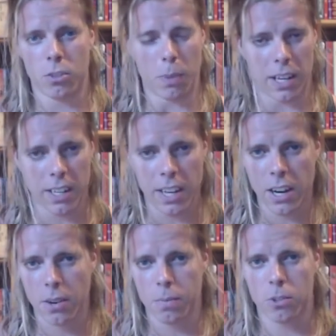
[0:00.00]
spend a
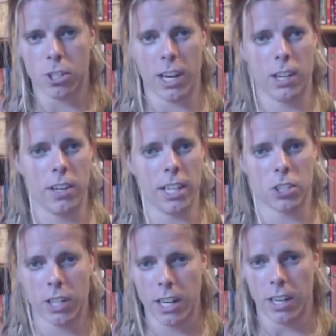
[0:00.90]
year trying to
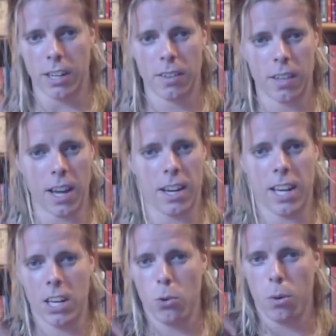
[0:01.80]
get shredded,
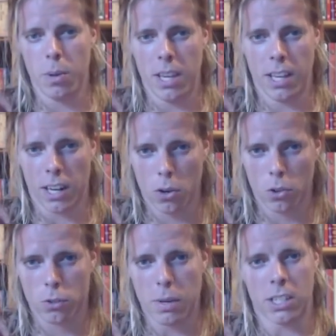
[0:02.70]
and then you will be in a
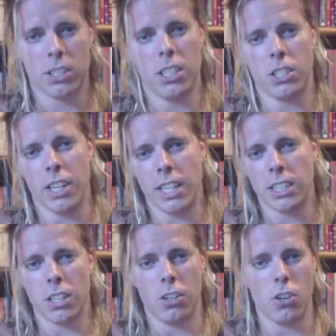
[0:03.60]
lot better
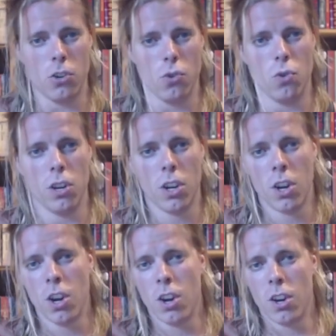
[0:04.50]
situation to
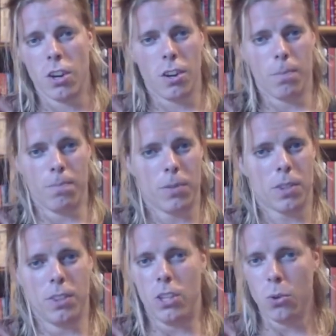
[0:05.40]

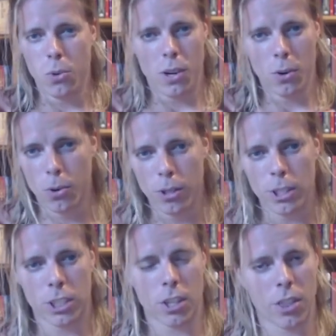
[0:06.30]
do
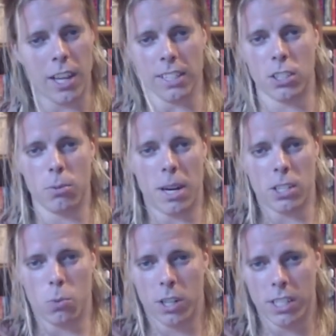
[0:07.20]
glorious things, no
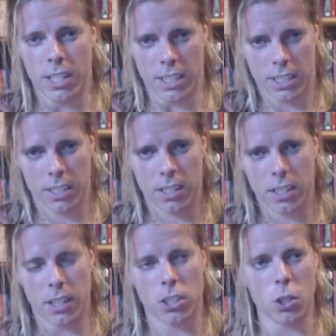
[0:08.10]
matter what it is.
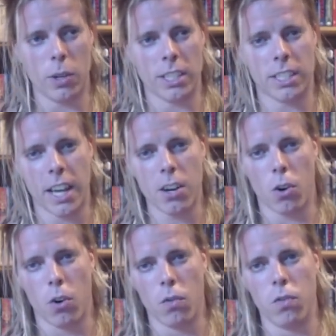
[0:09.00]
So
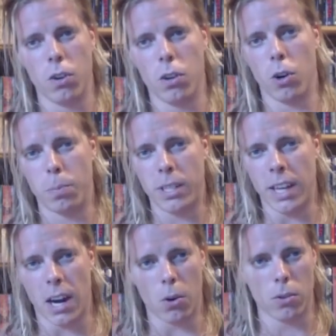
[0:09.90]
instead of
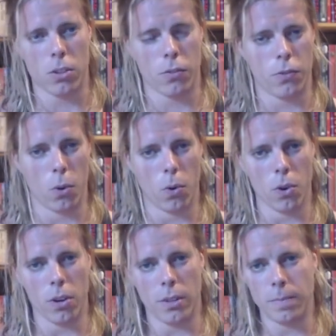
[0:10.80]
opting out
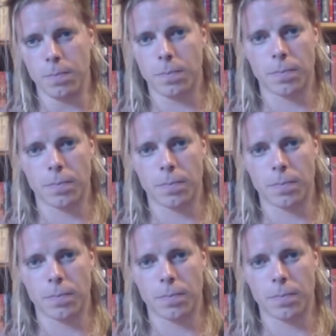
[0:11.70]
for,